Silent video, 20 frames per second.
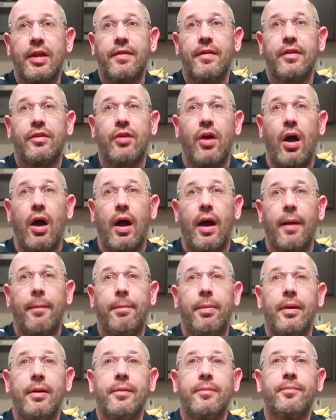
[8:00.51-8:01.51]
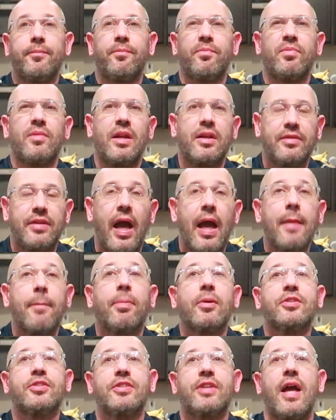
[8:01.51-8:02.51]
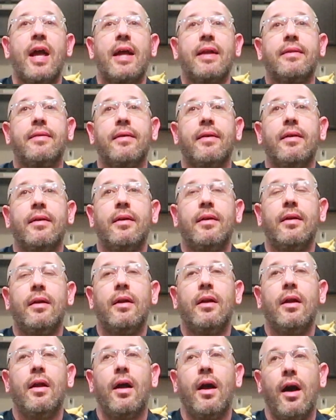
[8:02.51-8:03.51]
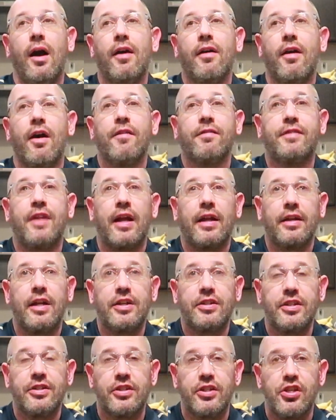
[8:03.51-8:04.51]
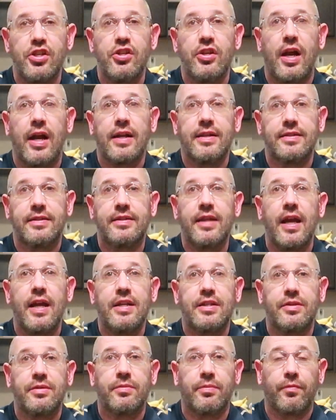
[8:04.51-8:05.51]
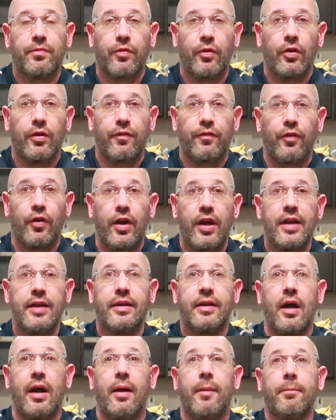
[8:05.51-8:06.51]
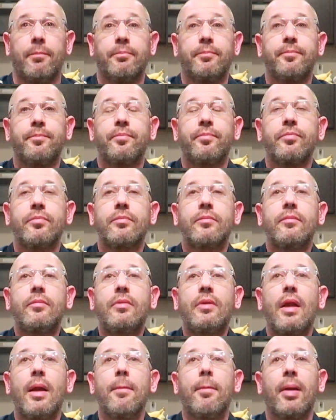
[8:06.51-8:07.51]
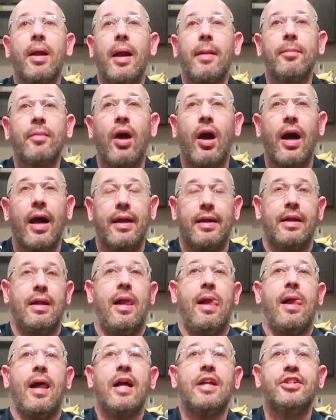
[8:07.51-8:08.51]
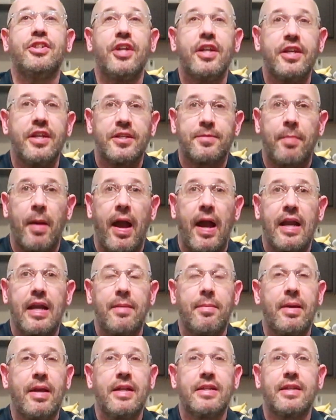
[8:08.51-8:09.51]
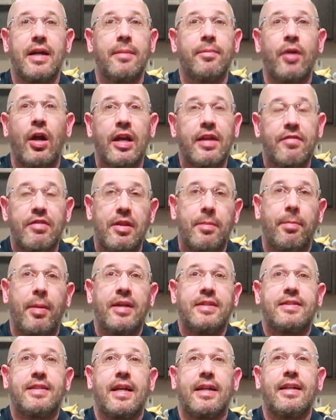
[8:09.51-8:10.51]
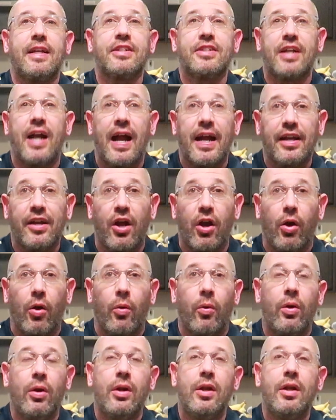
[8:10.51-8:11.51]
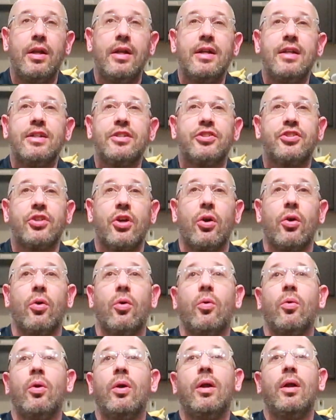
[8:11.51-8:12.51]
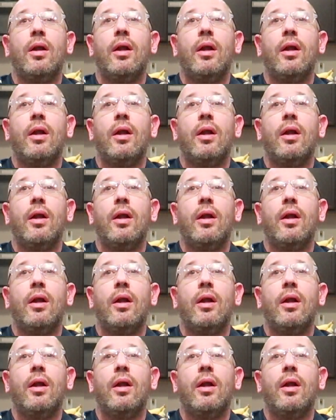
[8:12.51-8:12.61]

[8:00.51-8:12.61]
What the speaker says: in the top 10% of technicians in the United States for income. But I'm not a genius by any means. I'm not even the best technician I know. So